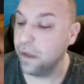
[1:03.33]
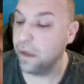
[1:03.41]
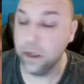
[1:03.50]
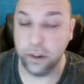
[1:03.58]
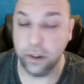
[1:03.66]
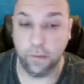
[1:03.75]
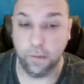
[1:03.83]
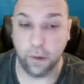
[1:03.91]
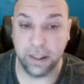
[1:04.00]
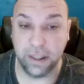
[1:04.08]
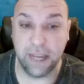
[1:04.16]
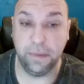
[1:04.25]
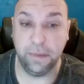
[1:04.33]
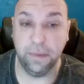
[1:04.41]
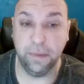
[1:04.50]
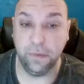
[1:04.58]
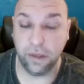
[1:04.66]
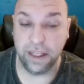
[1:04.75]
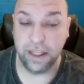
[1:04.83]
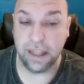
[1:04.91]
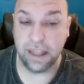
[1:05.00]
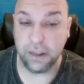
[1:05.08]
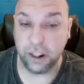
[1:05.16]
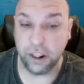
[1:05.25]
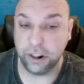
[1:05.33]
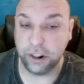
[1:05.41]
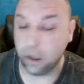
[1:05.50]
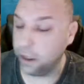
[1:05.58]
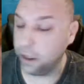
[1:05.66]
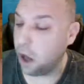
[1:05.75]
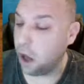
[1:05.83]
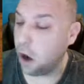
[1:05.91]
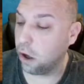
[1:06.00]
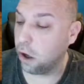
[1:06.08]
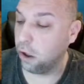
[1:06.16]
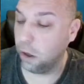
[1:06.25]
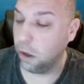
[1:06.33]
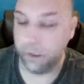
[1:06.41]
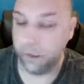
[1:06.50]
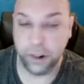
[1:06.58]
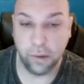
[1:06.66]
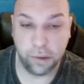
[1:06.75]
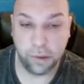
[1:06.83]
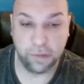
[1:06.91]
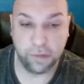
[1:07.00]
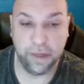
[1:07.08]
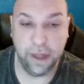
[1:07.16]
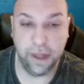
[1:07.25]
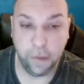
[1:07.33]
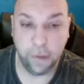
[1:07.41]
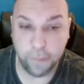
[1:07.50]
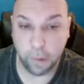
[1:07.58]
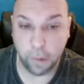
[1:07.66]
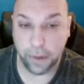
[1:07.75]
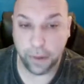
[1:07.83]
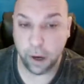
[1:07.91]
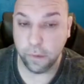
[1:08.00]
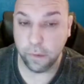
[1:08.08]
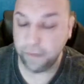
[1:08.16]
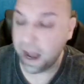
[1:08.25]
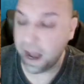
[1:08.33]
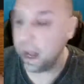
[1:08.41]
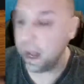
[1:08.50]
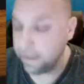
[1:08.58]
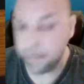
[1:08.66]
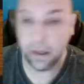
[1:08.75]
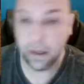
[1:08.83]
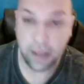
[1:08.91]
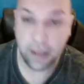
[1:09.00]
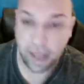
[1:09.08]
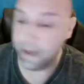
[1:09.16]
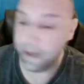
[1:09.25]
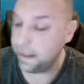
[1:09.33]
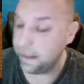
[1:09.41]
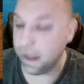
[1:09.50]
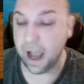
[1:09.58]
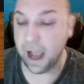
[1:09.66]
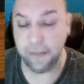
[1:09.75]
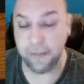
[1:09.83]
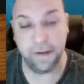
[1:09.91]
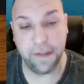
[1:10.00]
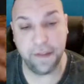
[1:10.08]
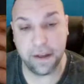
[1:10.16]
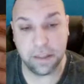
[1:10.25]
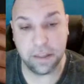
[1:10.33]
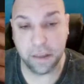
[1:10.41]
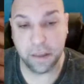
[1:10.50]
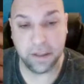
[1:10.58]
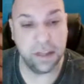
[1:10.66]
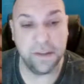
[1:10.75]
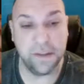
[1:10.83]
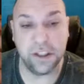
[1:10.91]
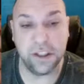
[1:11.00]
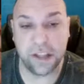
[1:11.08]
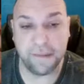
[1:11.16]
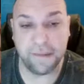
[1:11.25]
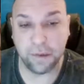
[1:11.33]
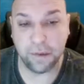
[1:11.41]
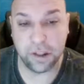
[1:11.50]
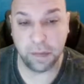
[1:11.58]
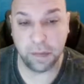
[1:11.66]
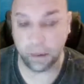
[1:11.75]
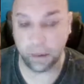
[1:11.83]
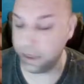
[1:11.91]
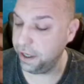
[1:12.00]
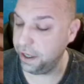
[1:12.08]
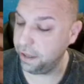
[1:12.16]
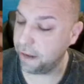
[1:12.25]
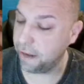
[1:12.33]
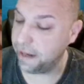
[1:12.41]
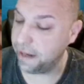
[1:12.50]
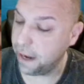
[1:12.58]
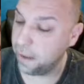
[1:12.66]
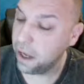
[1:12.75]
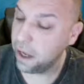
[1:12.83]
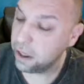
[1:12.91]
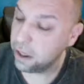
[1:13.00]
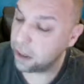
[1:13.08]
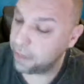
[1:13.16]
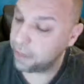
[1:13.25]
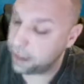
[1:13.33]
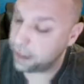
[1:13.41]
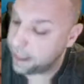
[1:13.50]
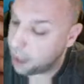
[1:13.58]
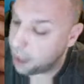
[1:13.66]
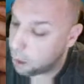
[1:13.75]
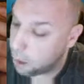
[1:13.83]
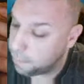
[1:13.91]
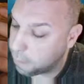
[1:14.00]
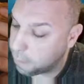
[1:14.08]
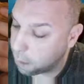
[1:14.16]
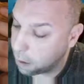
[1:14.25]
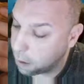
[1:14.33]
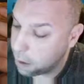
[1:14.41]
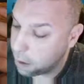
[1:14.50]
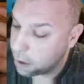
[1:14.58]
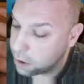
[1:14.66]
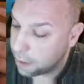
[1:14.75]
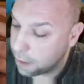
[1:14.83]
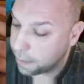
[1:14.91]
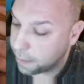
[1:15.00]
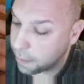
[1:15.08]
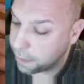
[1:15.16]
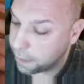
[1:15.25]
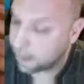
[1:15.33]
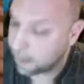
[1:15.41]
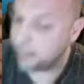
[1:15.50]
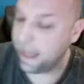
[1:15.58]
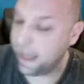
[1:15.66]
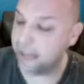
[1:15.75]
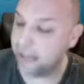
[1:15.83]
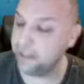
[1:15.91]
So, for example, the leagues that just started are 02, 03, 04, and 05, and then a hyphen, and then some other stuff. It's just that first number that you need to write down. So I'm in League 04, so I'm going to write that.